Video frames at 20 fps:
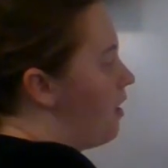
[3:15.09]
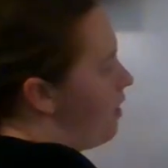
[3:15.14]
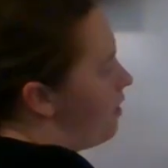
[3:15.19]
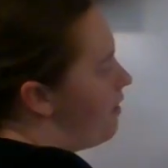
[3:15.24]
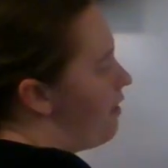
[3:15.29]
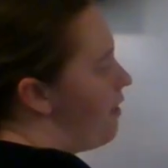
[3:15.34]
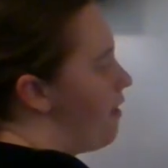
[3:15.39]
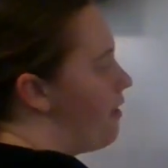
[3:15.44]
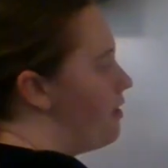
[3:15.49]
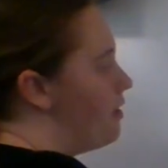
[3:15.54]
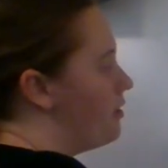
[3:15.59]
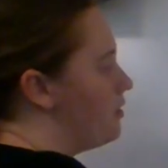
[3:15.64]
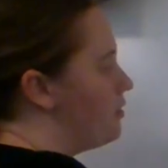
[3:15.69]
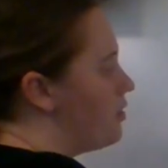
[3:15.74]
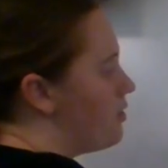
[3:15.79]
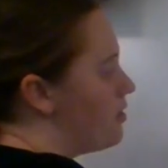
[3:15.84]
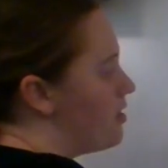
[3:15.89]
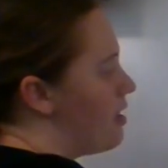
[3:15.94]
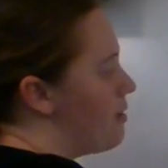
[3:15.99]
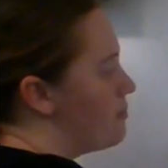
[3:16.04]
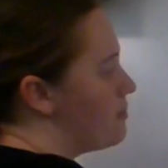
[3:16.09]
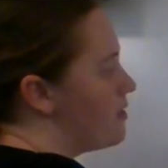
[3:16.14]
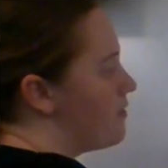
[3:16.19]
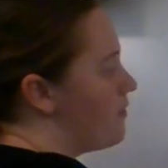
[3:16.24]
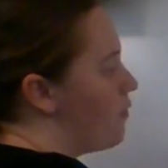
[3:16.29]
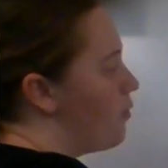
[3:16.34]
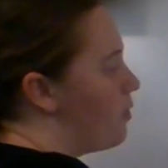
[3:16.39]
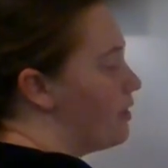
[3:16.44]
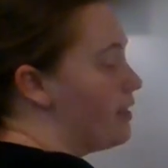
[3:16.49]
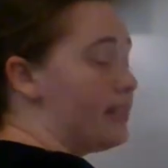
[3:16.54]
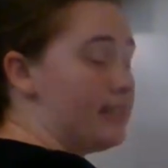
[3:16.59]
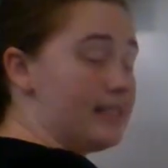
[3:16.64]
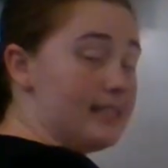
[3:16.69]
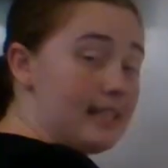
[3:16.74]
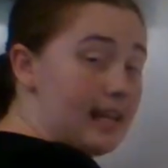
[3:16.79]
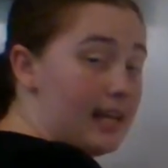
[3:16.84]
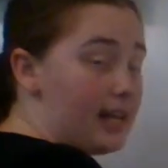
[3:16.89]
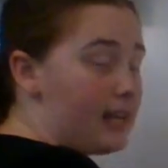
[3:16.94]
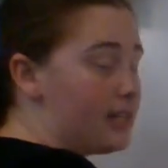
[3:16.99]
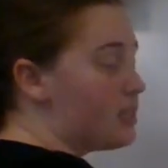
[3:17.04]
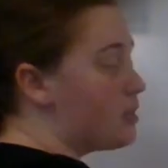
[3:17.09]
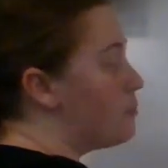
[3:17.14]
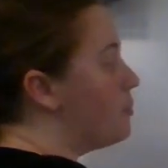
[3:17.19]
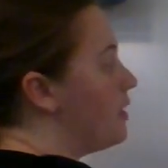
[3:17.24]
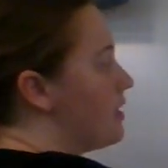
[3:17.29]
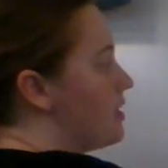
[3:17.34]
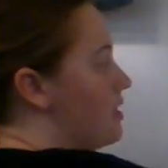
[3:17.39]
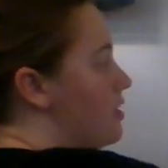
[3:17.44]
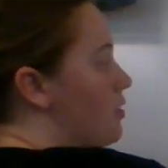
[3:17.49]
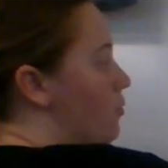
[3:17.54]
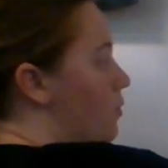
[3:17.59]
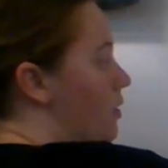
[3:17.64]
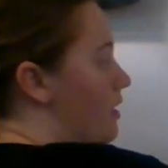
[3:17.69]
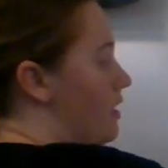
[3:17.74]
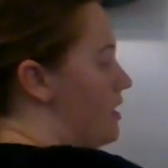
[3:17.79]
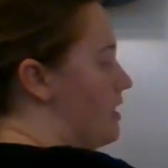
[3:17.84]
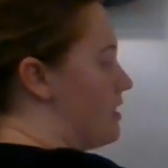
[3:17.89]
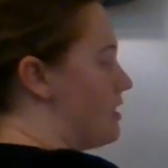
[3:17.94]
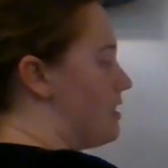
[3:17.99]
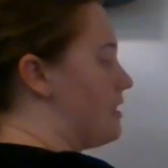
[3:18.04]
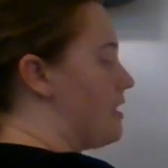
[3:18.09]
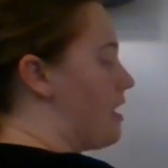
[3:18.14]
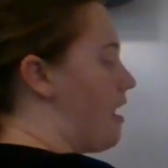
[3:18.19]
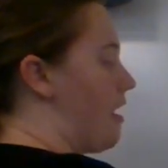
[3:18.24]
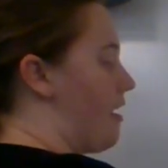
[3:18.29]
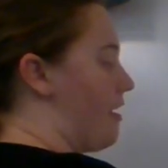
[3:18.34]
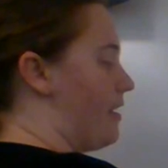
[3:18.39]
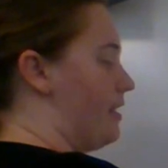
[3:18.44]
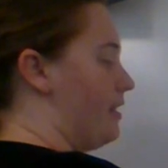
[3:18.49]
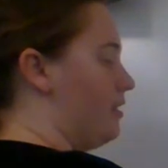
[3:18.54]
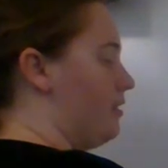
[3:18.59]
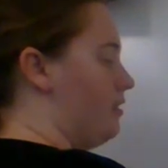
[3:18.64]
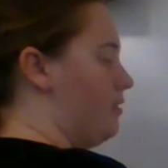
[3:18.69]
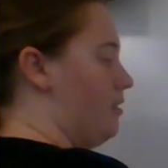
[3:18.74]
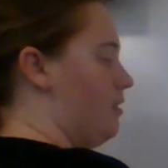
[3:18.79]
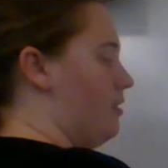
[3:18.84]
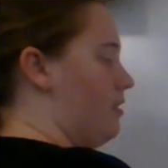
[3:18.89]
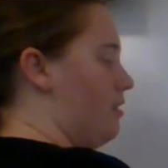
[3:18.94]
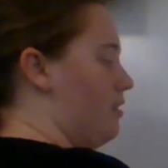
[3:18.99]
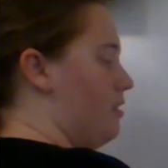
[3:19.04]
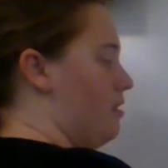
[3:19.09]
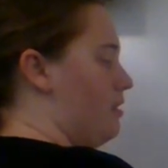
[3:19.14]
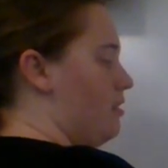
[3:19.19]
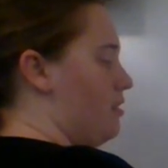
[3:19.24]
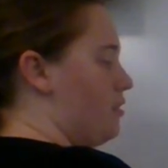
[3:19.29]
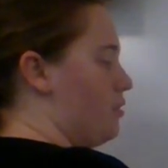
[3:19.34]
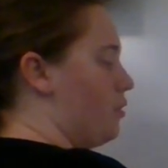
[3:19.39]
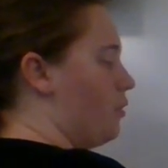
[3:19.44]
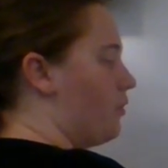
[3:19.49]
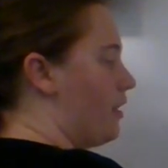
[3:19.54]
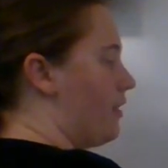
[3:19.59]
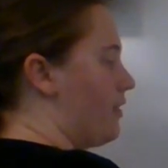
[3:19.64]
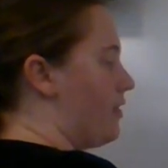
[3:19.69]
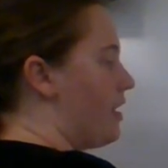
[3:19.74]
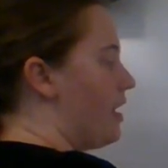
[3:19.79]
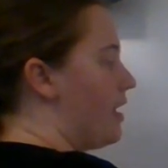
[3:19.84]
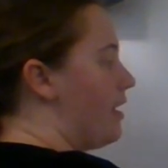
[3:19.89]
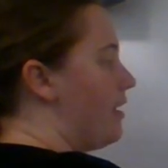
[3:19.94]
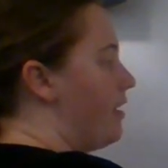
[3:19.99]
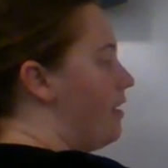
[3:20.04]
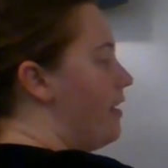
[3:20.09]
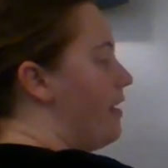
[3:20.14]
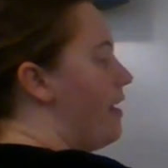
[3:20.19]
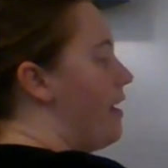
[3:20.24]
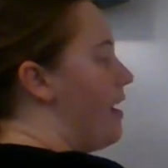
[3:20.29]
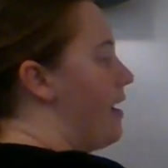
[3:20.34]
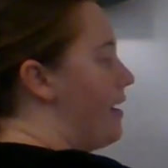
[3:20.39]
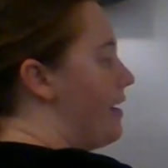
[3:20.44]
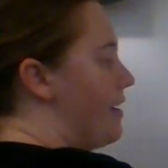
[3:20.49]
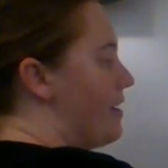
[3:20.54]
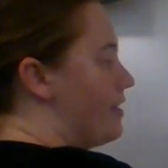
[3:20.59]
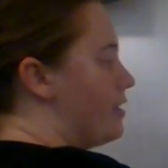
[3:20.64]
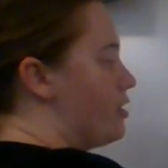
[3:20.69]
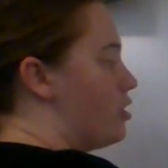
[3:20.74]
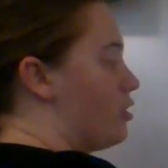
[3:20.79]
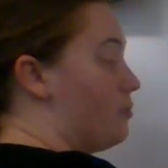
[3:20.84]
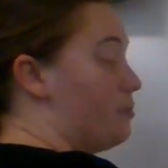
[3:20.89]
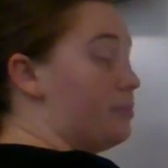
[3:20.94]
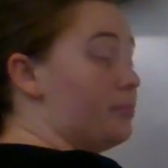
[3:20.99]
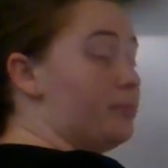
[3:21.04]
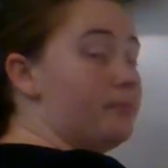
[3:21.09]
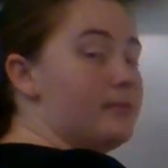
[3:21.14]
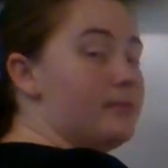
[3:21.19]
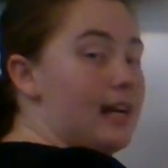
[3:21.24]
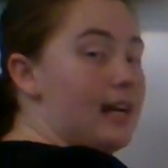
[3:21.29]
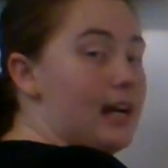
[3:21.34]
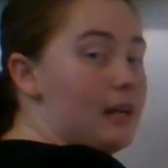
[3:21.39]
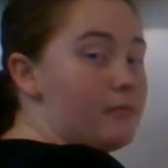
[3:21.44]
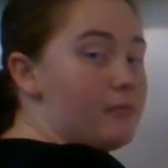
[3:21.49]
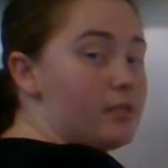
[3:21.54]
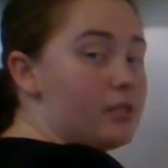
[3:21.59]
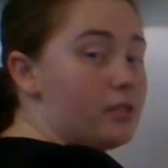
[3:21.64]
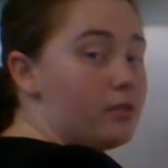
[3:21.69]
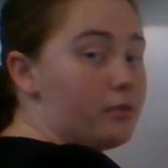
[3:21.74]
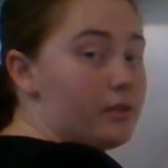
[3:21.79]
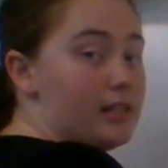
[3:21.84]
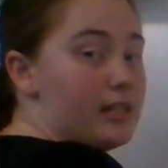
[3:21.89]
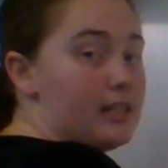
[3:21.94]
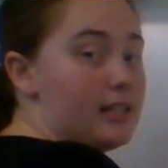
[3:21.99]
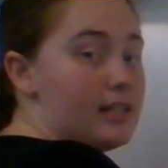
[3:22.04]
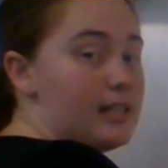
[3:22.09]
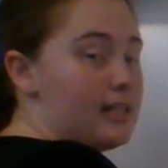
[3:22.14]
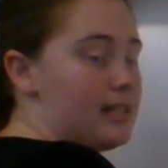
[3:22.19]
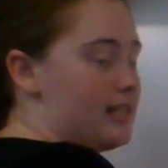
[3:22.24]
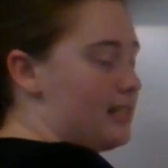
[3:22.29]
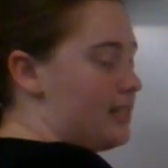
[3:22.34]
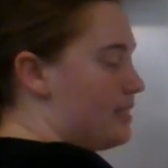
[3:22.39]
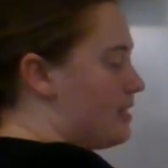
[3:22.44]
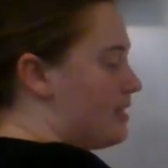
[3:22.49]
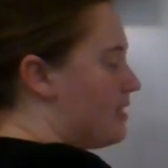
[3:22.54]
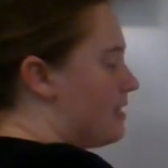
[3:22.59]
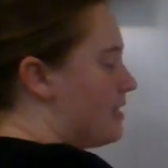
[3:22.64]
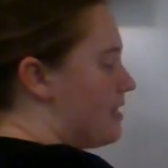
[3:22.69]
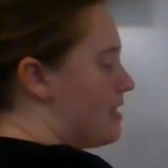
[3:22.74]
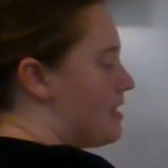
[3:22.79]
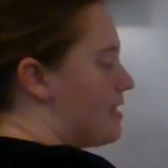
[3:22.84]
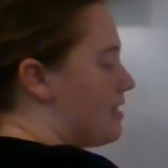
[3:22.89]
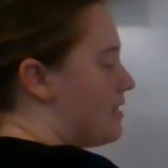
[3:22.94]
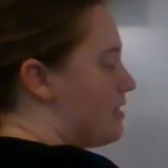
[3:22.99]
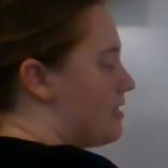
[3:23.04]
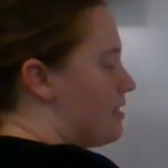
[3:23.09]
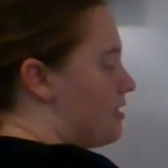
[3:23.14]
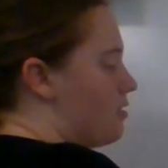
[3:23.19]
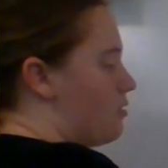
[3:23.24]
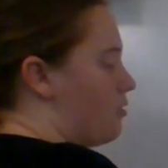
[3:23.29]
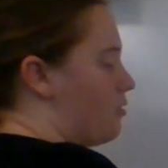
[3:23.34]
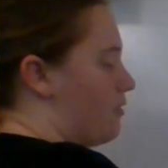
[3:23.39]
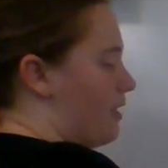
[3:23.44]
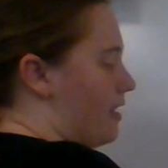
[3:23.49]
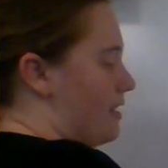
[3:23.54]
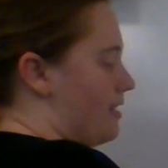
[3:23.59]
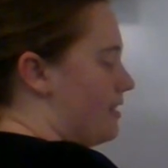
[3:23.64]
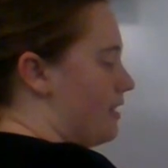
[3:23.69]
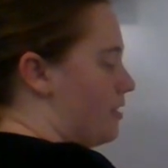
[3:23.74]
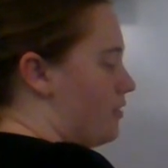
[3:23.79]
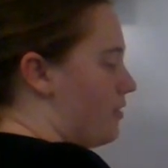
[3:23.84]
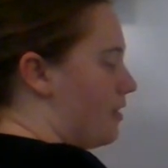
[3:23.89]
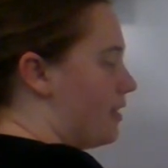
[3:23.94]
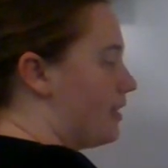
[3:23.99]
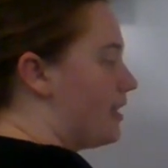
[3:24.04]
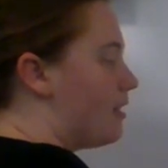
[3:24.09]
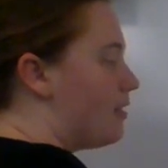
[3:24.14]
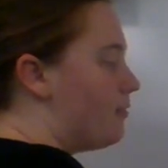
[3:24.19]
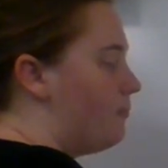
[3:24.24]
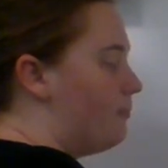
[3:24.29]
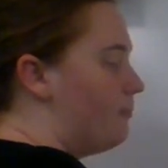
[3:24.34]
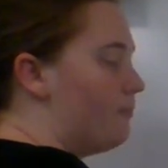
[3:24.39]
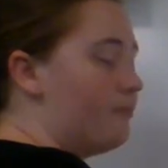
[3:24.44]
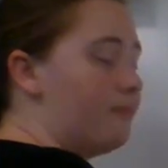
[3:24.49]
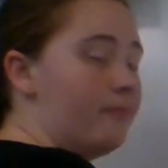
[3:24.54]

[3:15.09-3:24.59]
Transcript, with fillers: Uh, 2 times 4 is 8 plus the 1 is 9. So I'll write that. And 2 times 3 is 6. So we're writing 6 right there.